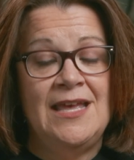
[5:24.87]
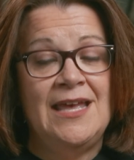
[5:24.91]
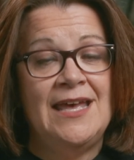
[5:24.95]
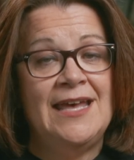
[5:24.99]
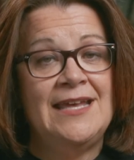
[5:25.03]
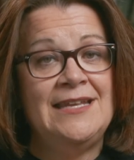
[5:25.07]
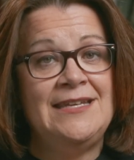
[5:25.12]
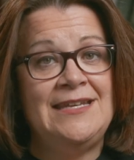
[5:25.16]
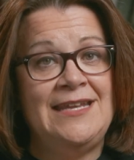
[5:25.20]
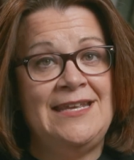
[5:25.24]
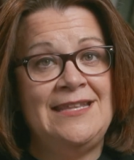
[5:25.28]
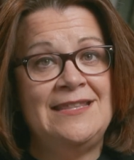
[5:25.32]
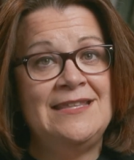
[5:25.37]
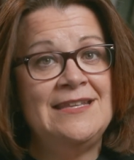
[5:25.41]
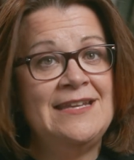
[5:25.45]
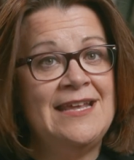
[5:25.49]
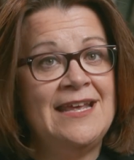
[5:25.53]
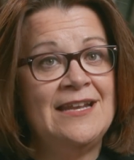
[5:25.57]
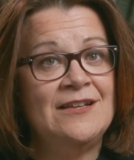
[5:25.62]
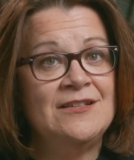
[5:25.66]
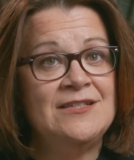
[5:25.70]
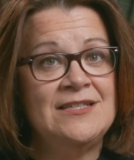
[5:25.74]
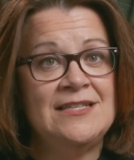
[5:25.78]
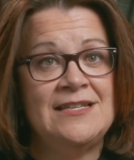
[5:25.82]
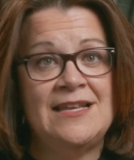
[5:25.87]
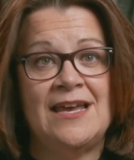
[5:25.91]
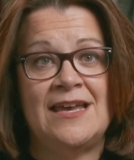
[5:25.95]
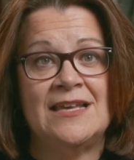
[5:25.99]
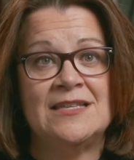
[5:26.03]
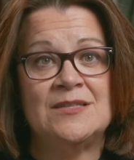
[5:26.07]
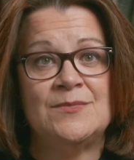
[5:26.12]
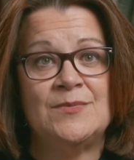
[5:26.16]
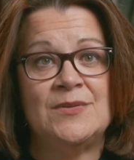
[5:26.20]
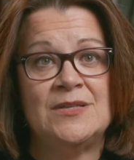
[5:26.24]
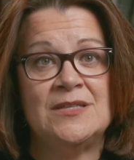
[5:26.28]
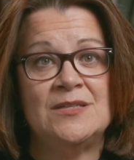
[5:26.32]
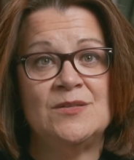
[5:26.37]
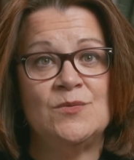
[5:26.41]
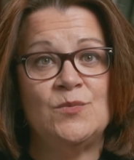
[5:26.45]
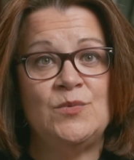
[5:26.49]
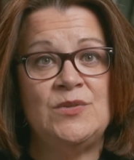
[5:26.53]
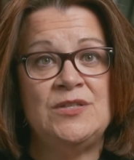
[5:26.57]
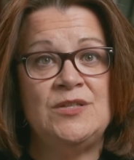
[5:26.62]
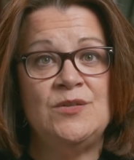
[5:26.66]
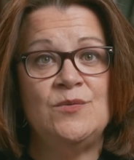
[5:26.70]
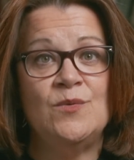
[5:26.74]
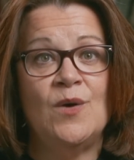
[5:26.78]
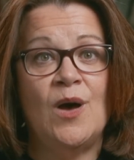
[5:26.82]
At Nathan Adelson Hospice,
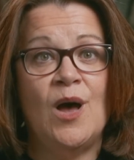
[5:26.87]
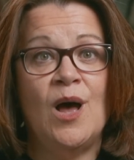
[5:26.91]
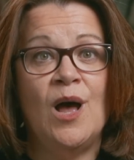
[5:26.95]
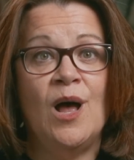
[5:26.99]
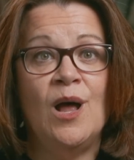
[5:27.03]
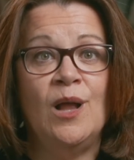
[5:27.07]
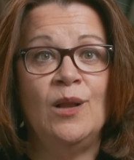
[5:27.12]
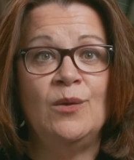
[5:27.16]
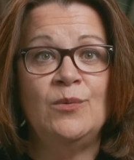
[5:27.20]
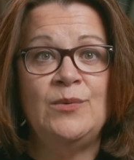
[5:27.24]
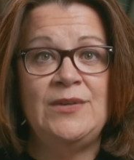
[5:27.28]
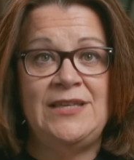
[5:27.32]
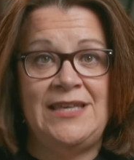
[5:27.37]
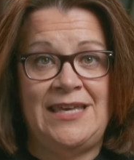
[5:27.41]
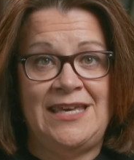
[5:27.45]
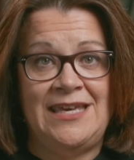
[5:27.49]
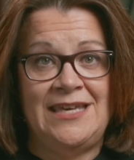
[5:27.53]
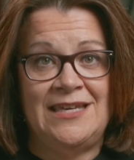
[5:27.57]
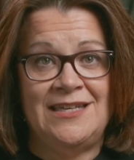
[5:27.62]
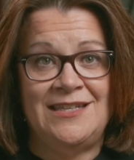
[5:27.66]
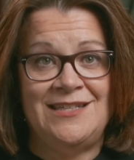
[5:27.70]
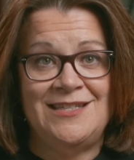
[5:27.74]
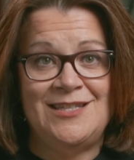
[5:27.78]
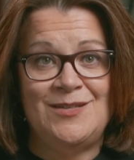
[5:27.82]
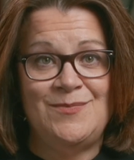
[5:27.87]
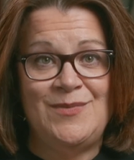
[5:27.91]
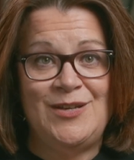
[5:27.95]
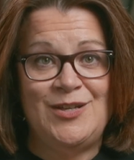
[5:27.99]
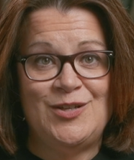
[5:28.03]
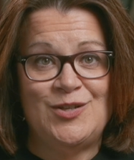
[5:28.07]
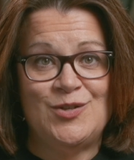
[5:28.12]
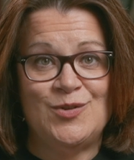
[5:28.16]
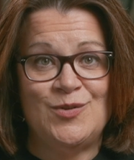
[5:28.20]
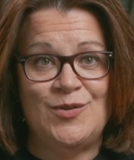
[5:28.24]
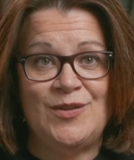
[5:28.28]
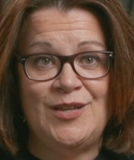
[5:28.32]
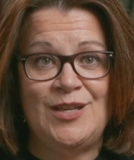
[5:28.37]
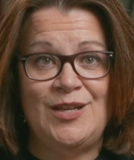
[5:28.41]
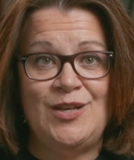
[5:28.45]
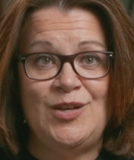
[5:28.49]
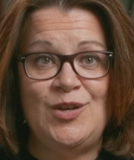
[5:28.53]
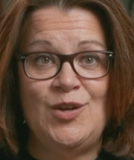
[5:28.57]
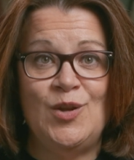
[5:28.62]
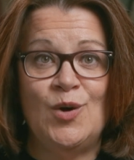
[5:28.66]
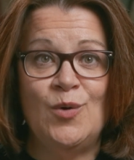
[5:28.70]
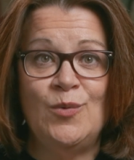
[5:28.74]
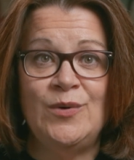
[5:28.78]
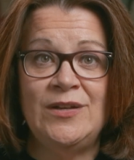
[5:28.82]
we do all we can to make sure that
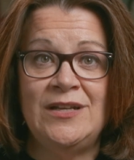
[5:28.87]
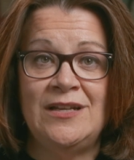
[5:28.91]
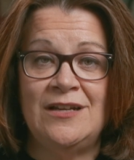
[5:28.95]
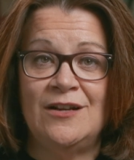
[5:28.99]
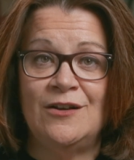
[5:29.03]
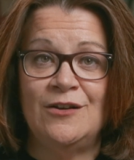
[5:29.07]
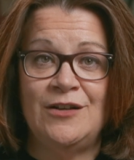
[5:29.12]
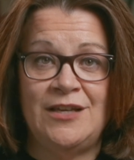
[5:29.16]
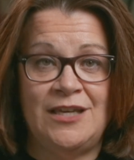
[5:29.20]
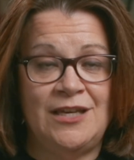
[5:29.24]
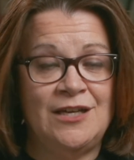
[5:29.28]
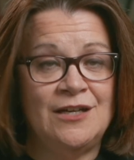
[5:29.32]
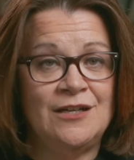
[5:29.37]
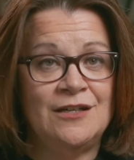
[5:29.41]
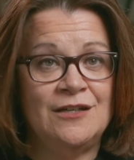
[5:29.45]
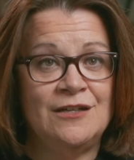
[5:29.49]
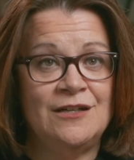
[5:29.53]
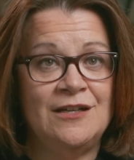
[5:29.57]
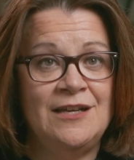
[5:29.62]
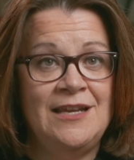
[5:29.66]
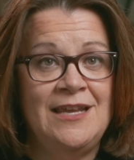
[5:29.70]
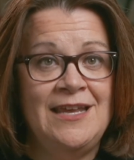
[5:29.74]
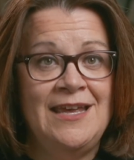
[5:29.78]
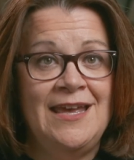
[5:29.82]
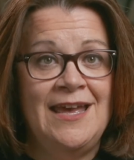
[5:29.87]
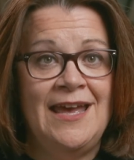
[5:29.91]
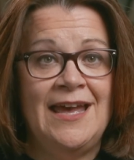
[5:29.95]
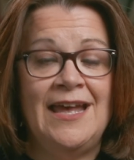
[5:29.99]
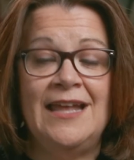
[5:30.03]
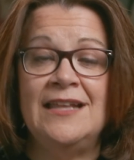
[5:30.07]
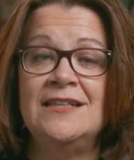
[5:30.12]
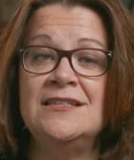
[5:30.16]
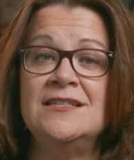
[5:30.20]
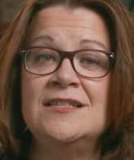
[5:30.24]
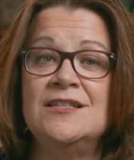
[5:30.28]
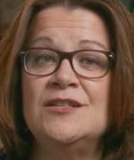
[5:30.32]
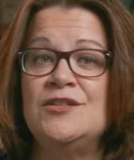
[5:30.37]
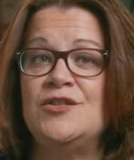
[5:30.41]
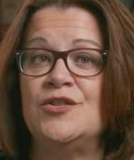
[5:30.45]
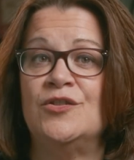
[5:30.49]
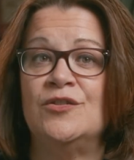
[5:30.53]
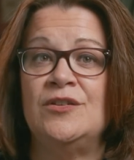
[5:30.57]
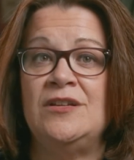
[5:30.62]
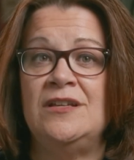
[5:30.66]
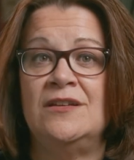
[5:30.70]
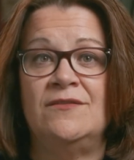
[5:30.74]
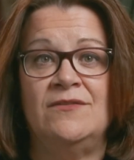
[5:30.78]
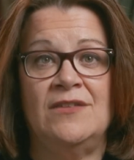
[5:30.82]
no one in our care ends the
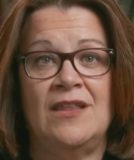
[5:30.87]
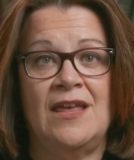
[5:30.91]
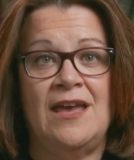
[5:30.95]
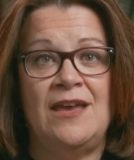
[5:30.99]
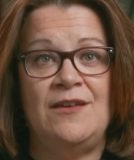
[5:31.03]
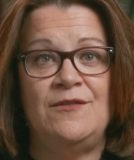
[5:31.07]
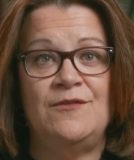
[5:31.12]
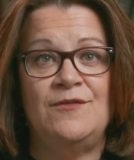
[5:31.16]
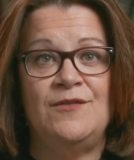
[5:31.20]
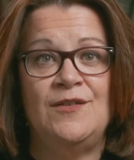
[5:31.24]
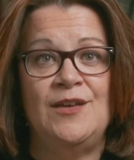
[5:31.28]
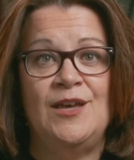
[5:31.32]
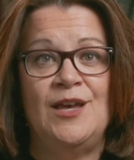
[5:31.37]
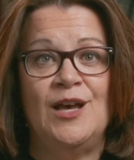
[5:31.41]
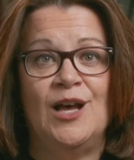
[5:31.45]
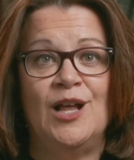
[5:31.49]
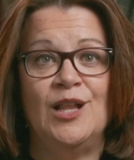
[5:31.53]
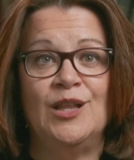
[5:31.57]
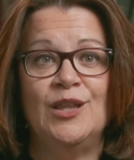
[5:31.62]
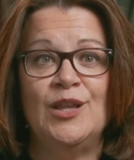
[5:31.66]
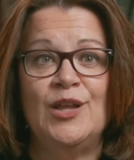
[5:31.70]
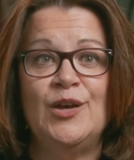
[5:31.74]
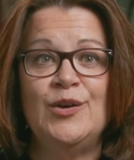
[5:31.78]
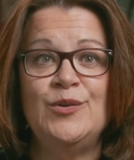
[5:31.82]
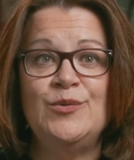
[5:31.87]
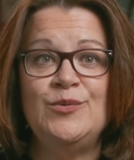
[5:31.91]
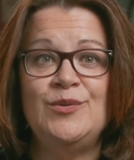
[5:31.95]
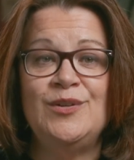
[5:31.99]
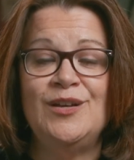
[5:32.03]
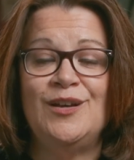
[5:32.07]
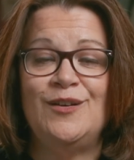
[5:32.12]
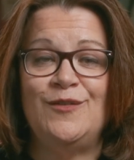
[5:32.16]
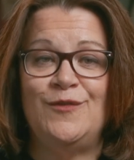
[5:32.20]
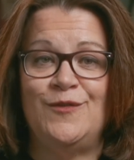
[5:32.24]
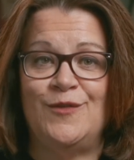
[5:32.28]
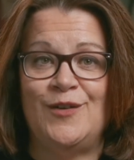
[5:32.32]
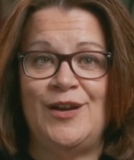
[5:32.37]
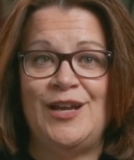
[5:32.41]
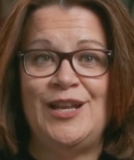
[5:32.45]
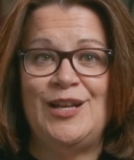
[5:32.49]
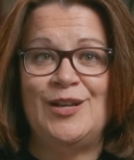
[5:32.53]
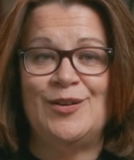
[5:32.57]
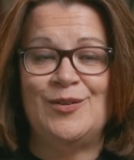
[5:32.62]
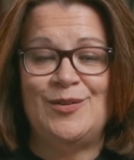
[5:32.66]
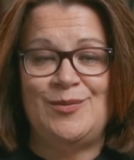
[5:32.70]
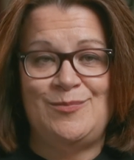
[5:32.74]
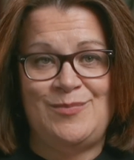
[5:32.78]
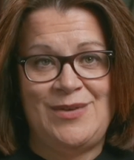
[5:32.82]
journey of life alone, afraid,
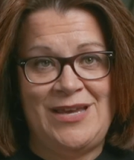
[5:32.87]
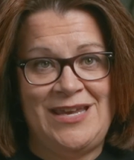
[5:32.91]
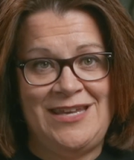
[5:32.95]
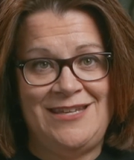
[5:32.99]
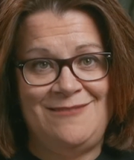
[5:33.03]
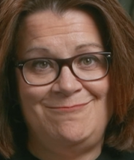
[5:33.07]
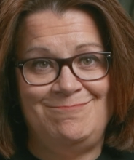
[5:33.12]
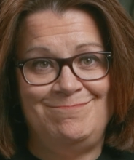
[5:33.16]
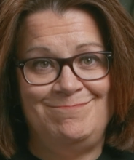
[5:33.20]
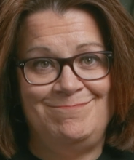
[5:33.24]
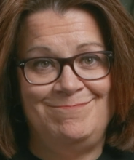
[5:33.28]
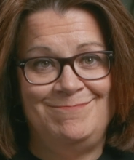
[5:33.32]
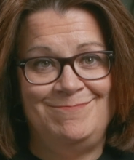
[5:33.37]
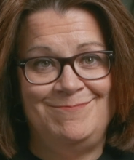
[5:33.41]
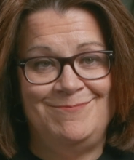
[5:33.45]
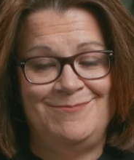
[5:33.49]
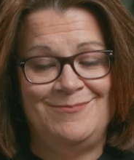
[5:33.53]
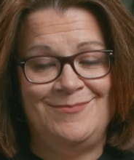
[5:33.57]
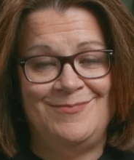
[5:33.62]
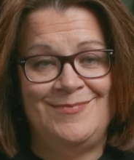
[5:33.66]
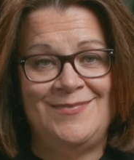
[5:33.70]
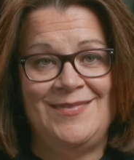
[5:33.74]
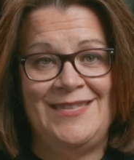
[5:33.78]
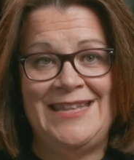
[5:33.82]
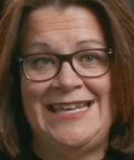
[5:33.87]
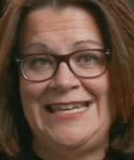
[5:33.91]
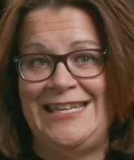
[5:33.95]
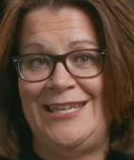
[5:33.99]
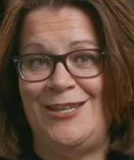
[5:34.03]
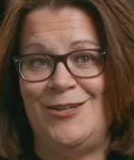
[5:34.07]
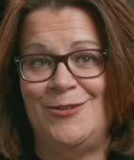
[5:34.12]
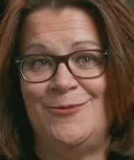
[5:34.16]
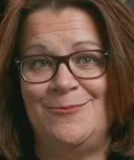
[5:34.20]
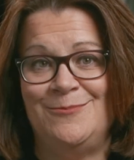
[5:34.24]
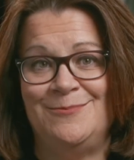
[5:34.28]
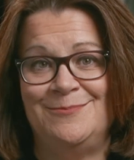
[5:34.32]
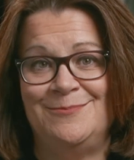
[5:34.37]
or in pain. Thank you.